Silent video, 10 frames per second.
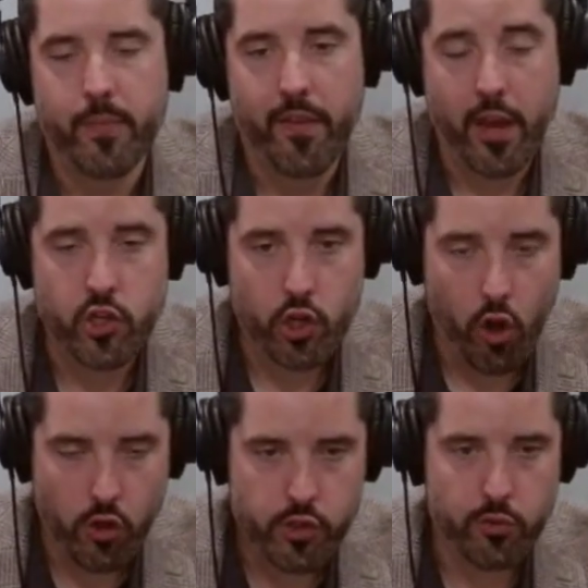That should
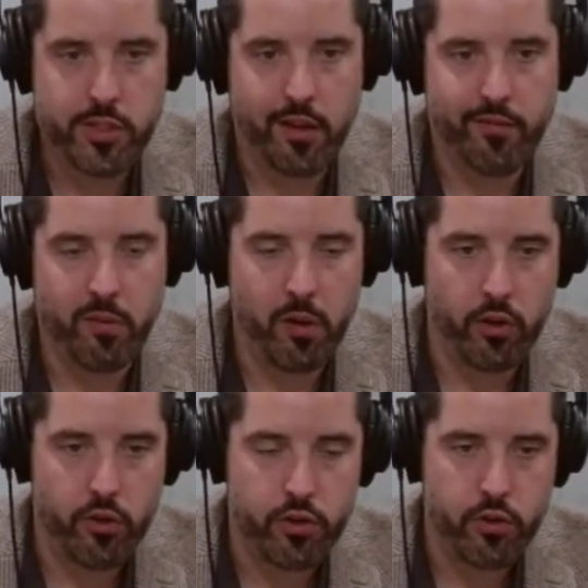also sound familiar
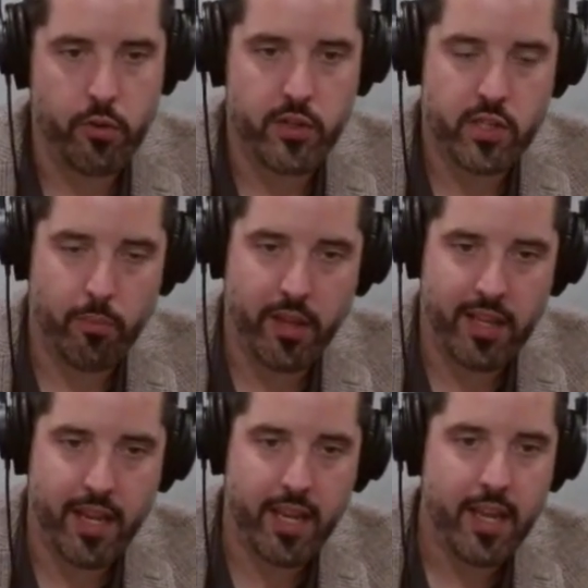to you. It's something
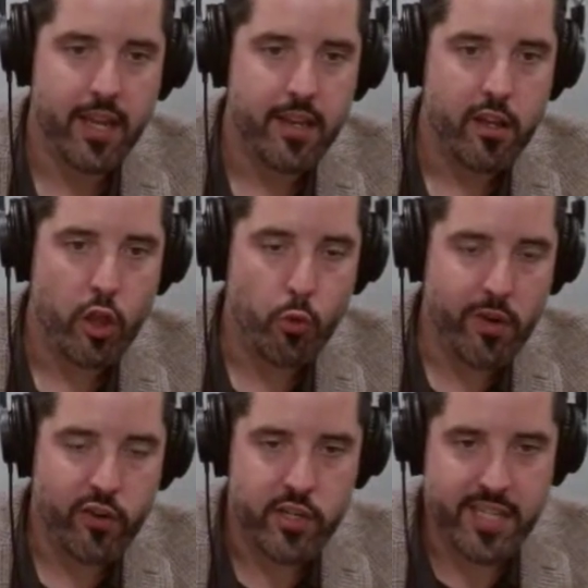like the
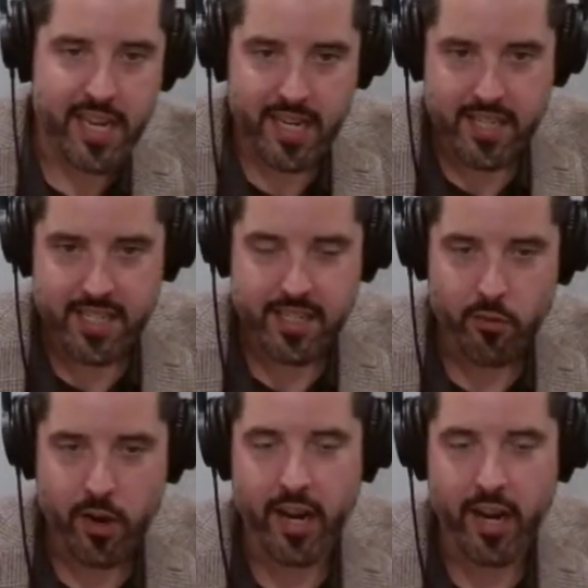river Styx, right?